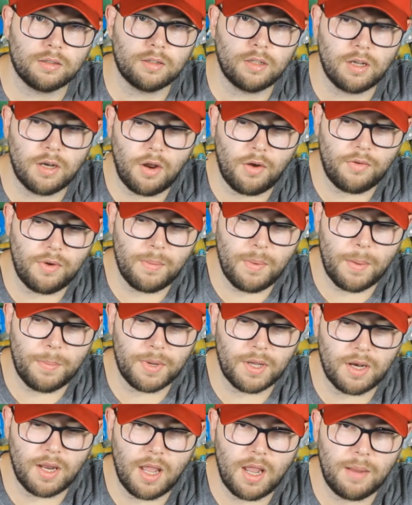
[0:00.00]
Cannot
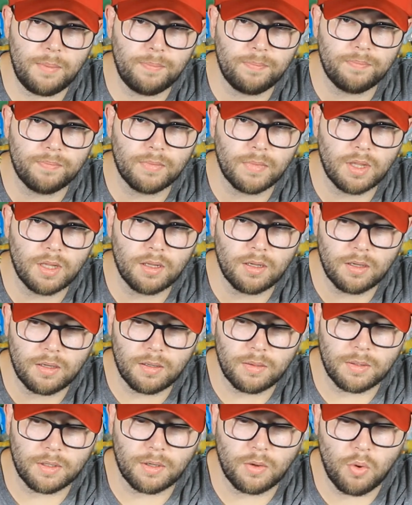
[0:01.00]
remember your name,
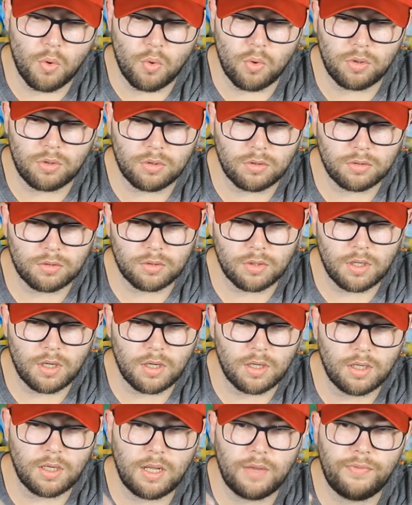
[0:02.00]
but cool.
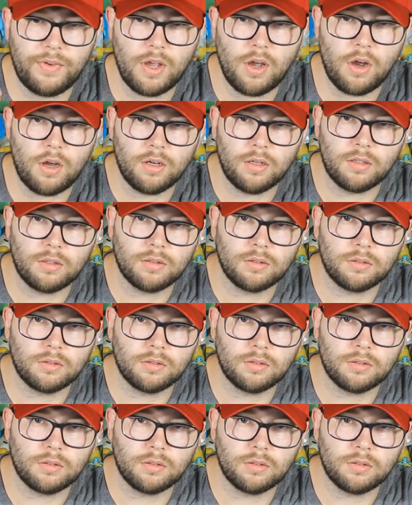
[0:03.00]
Leafeon.